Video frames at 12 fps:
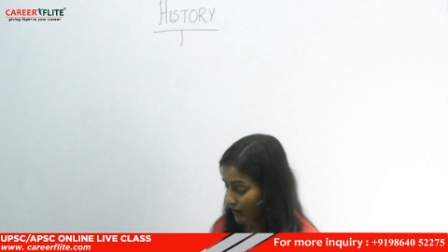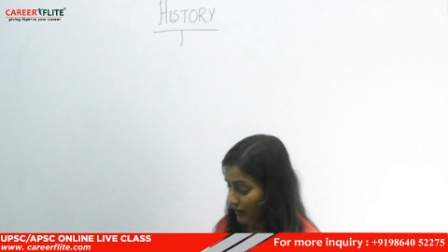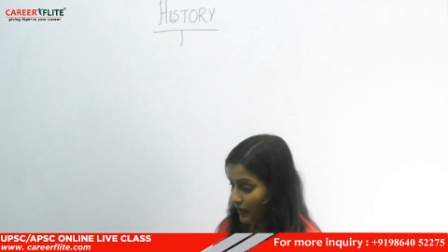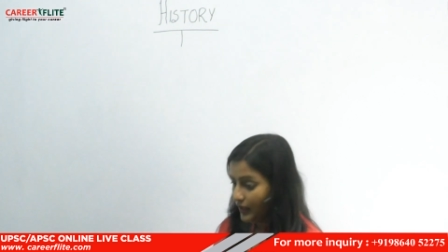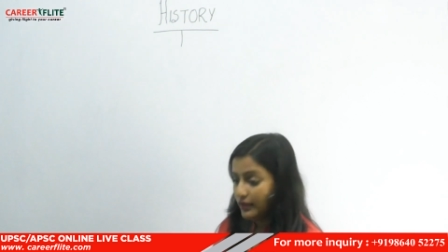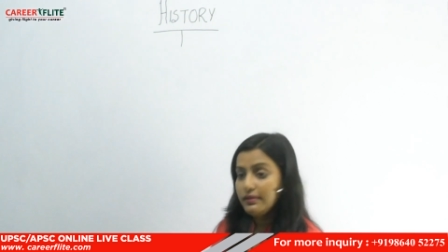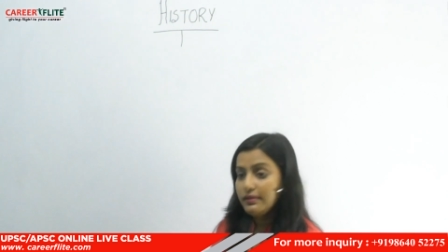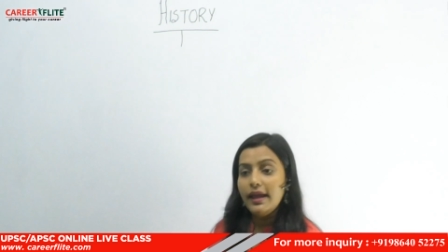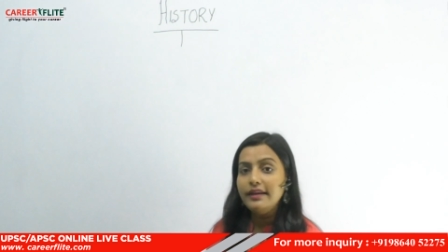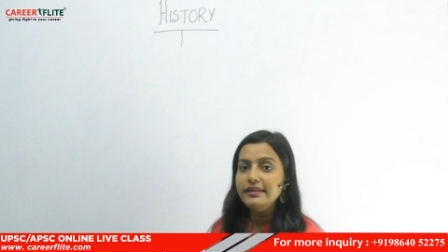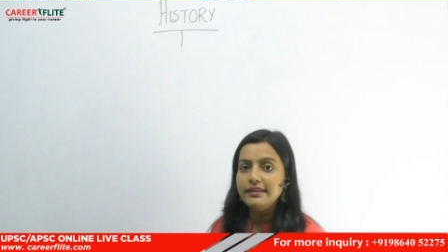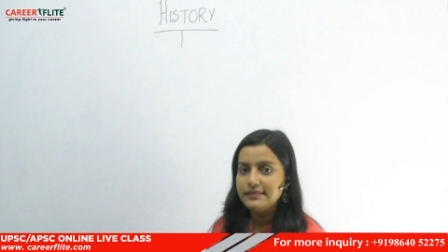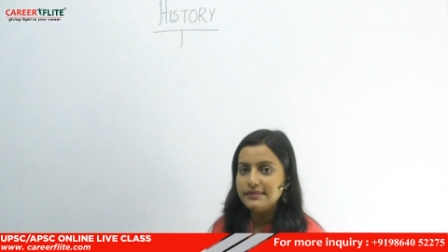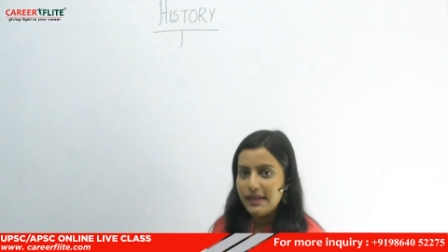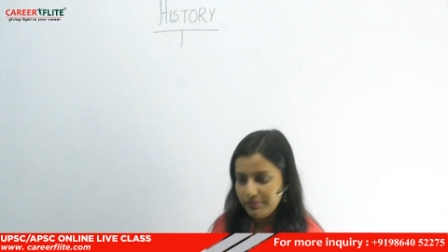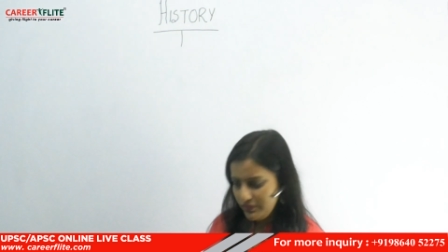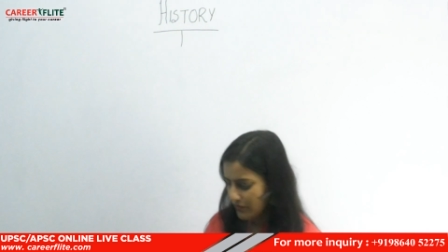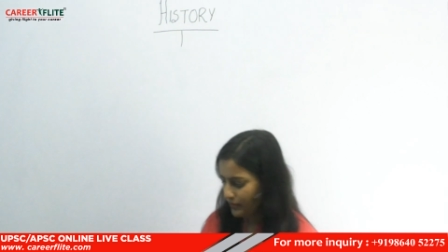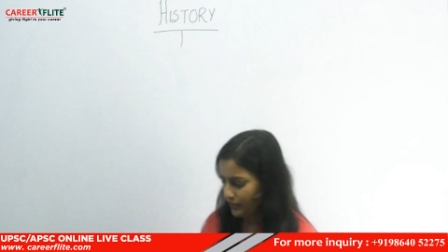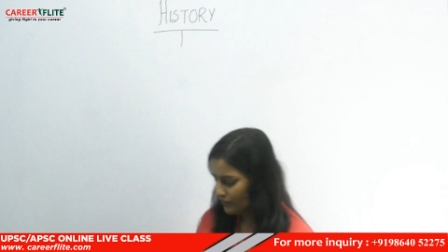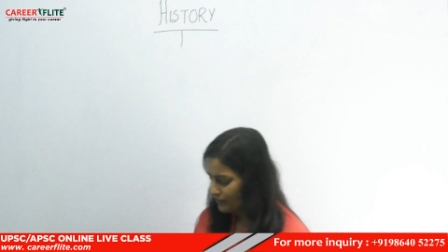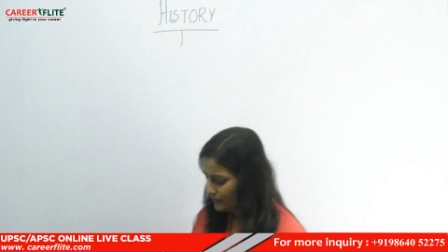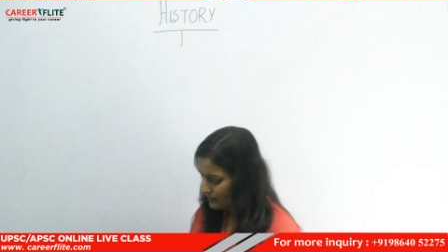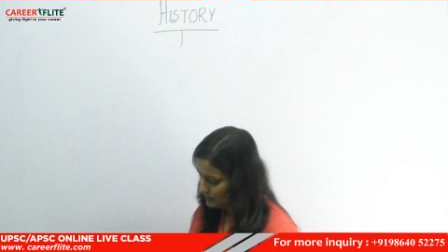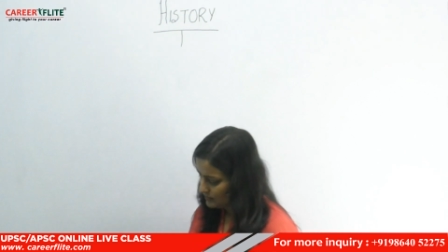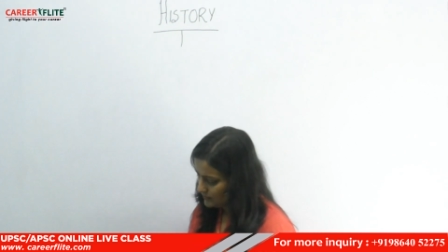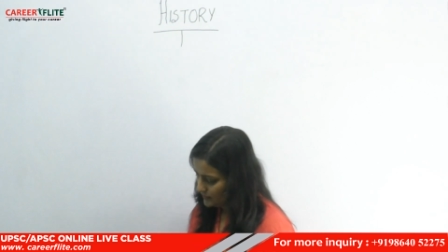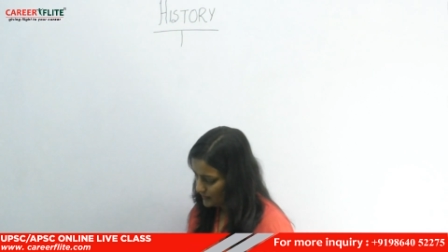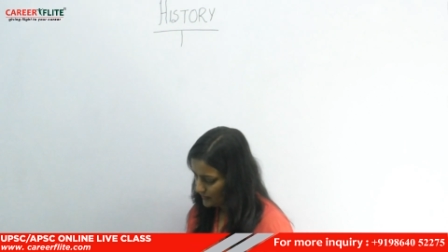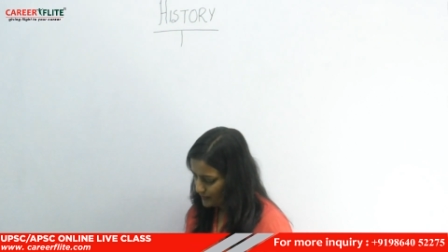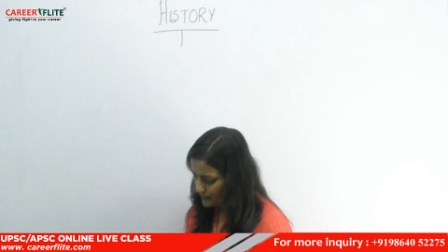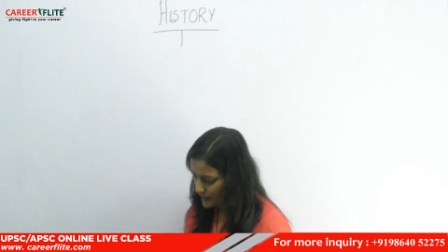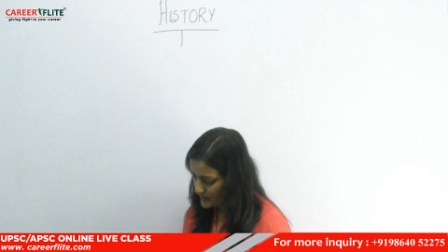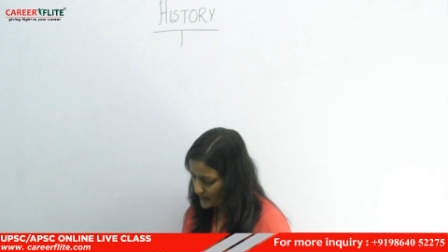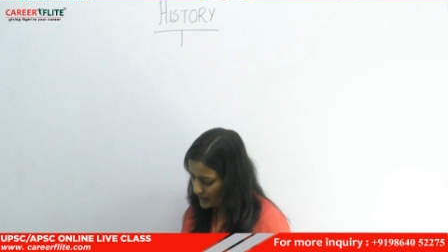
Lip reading: in any exam per se?